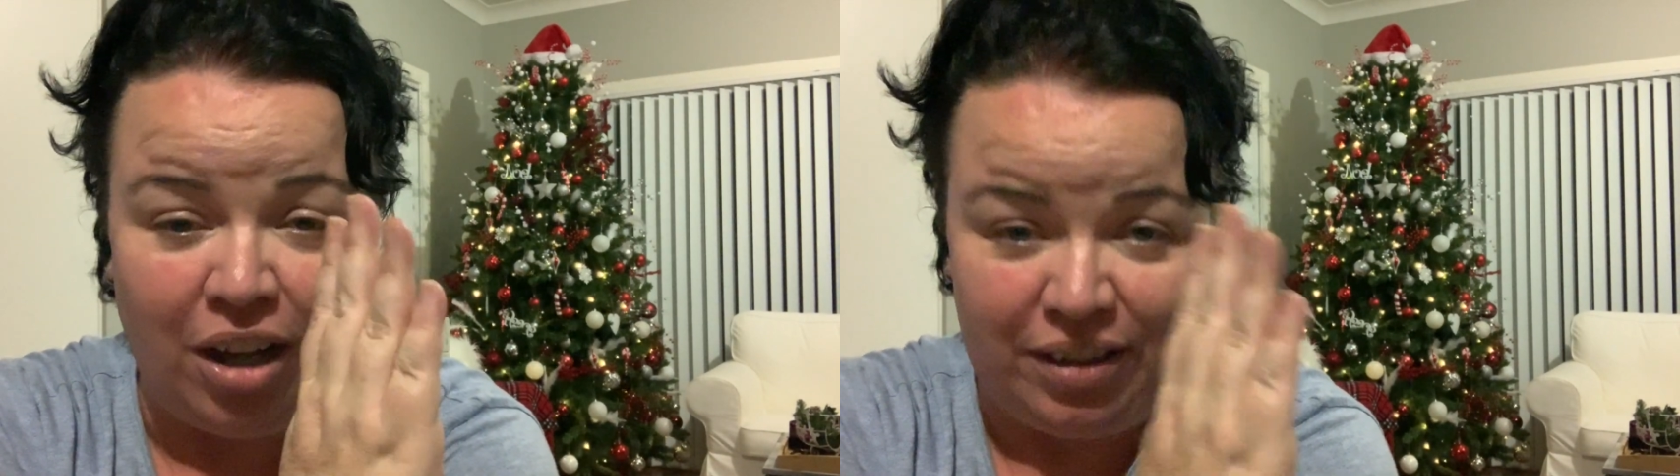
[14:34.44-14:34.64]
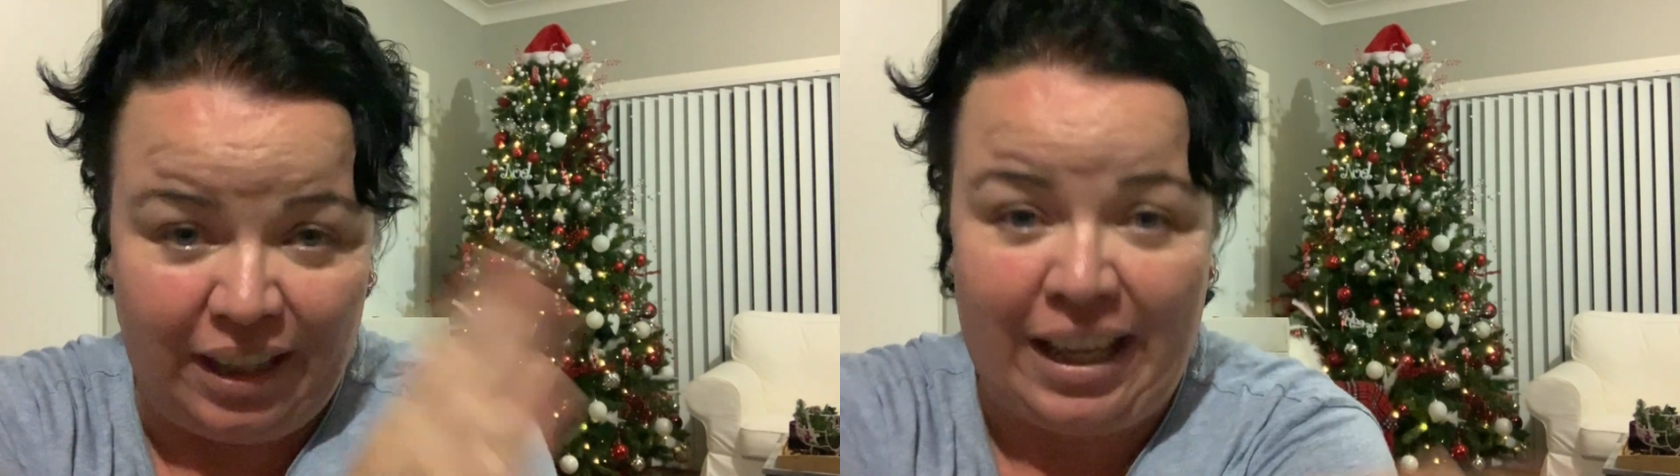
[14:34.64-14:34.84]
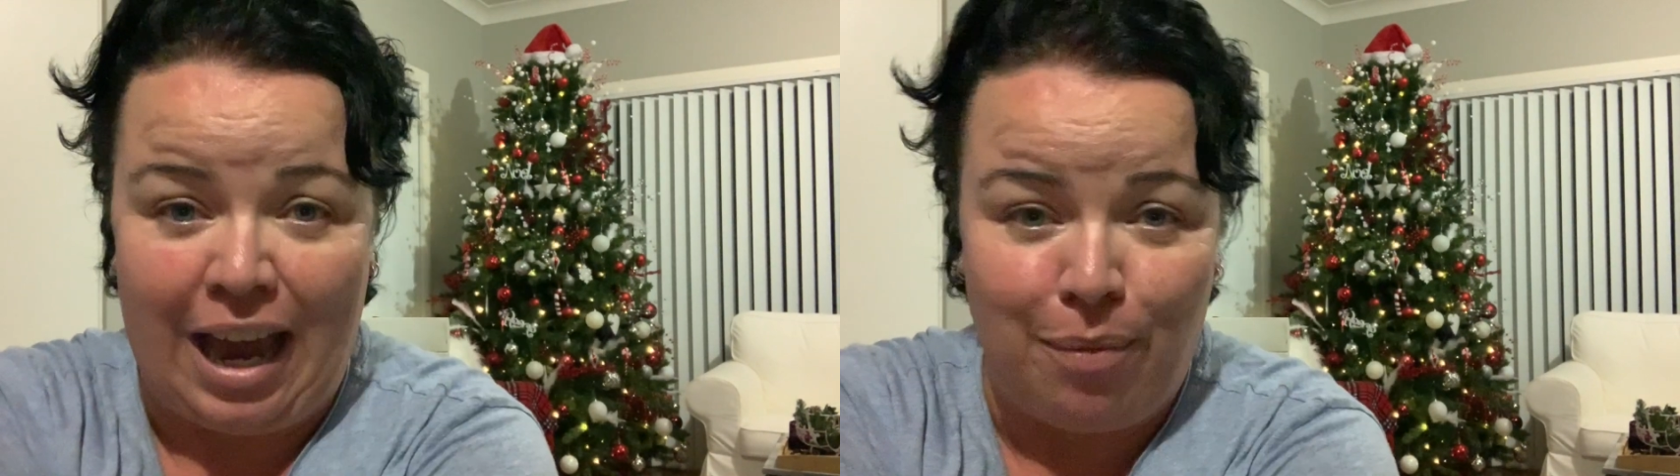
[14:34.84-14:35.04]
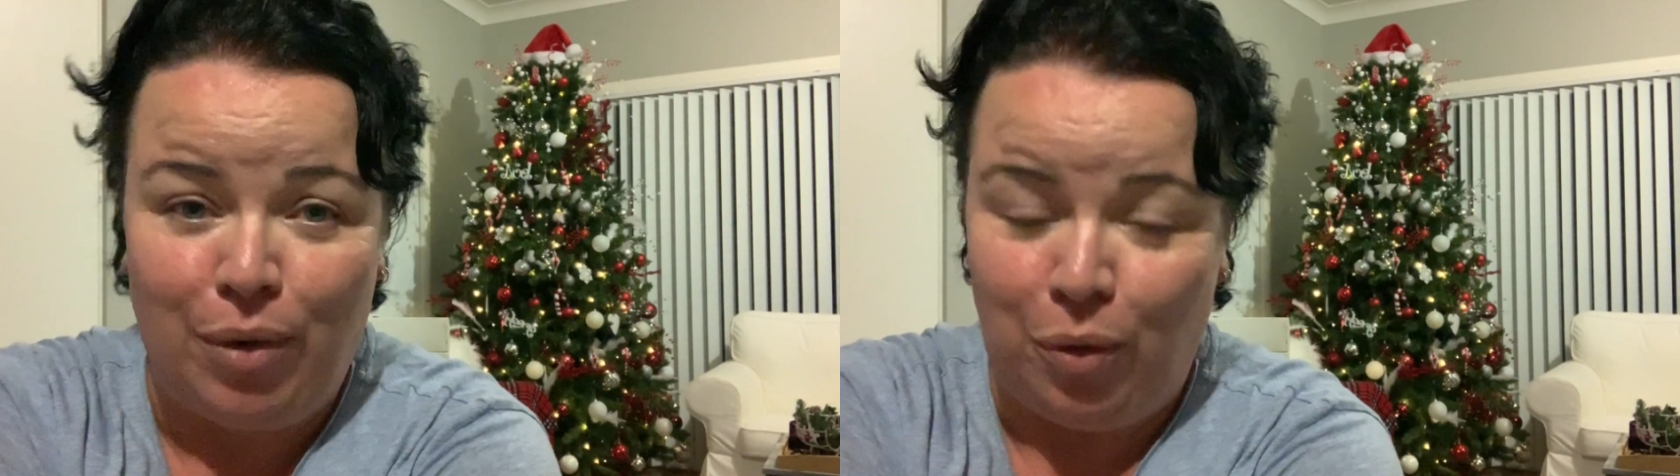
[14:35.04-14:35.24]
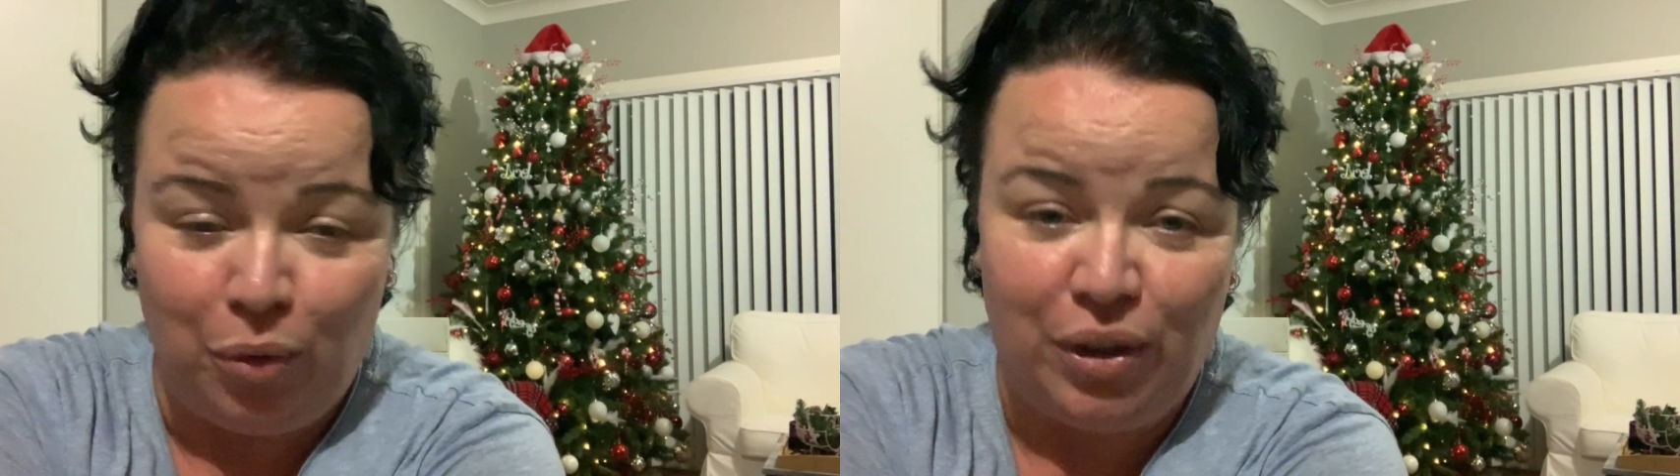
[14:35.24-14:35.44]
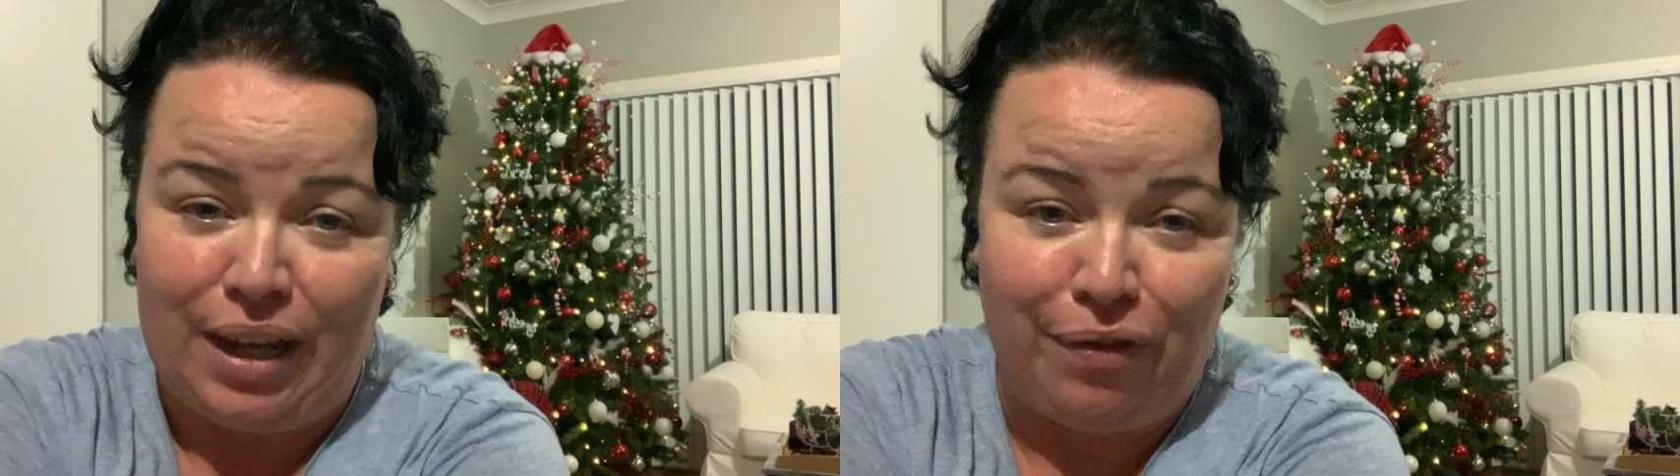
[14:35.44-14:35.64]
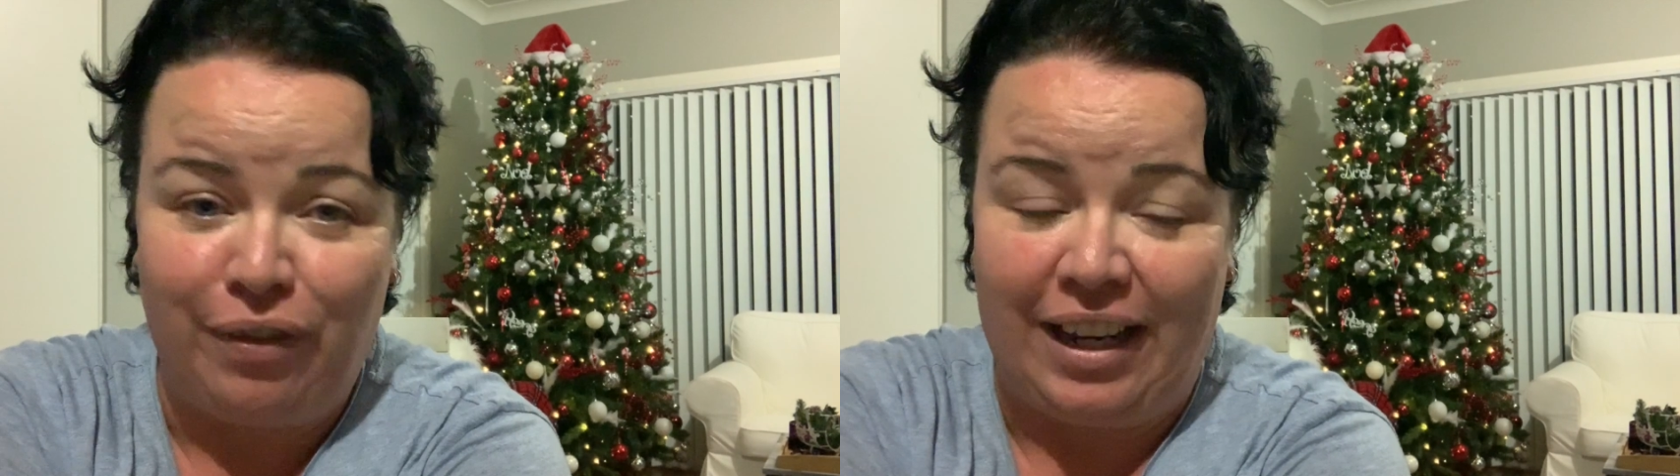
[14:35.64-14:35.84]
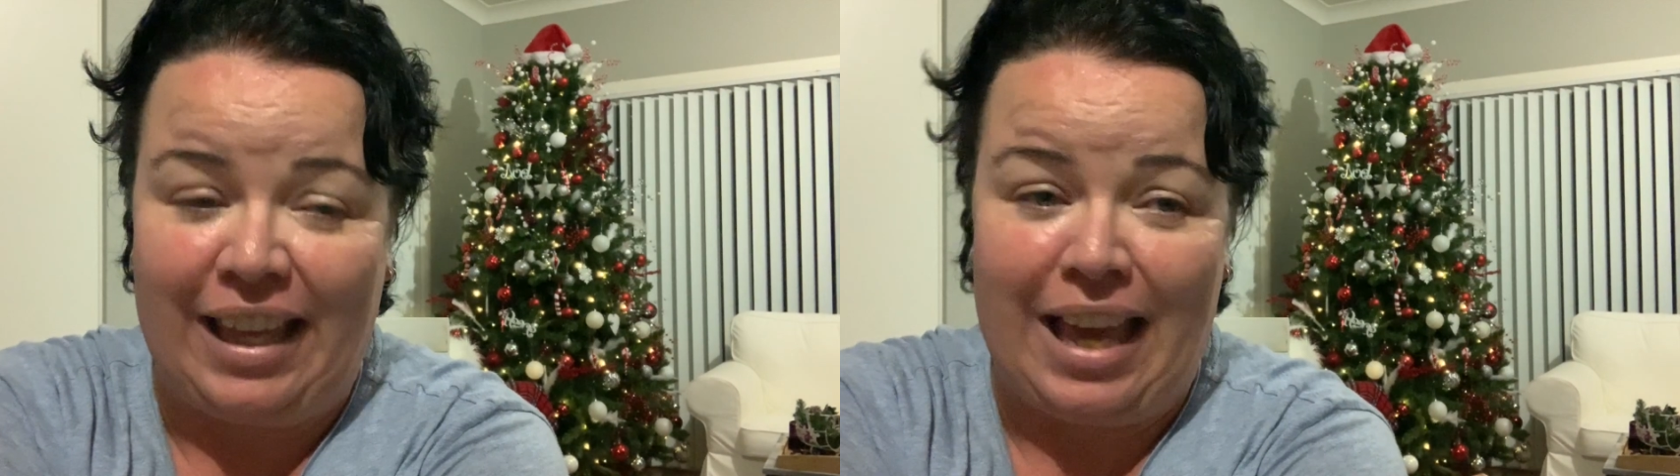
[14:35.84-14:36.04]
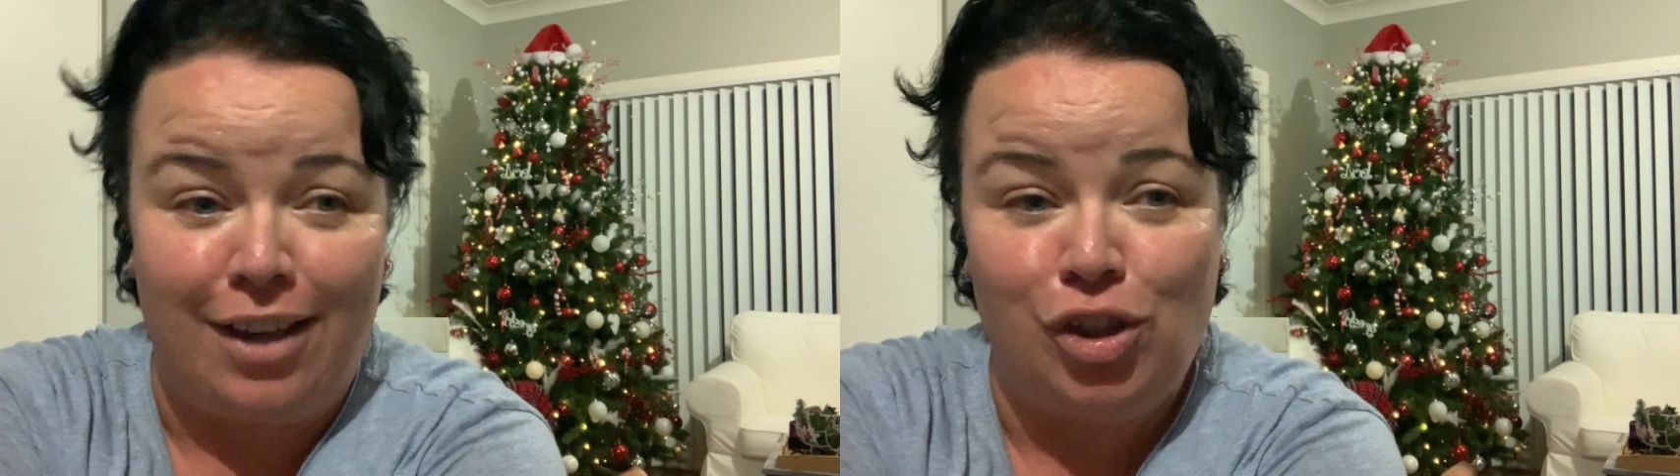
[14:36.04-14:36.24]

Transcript: the camera will definitely get